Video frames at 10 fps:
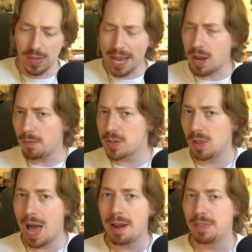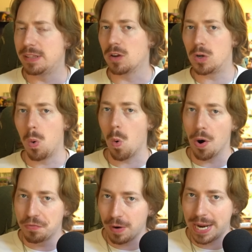that covers a lot of like the core
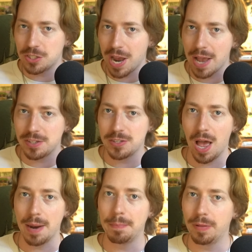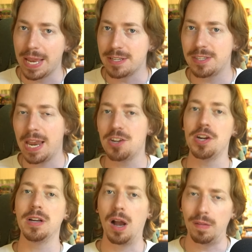franchises on
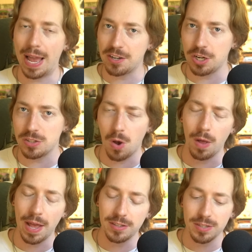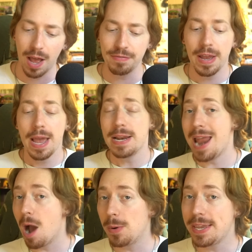PlayStation, collections, all that stuff.
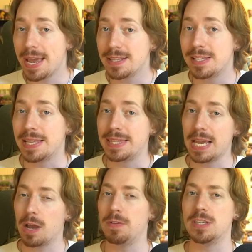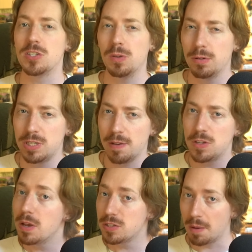Now we get into the thick of
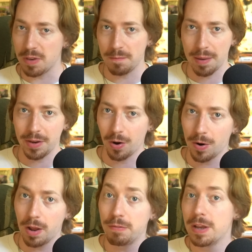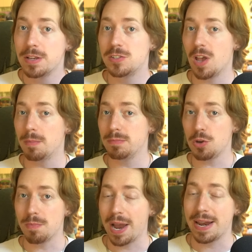exclusives, some you've maybe heard of, some you
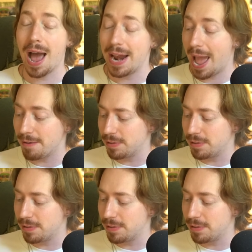might not have.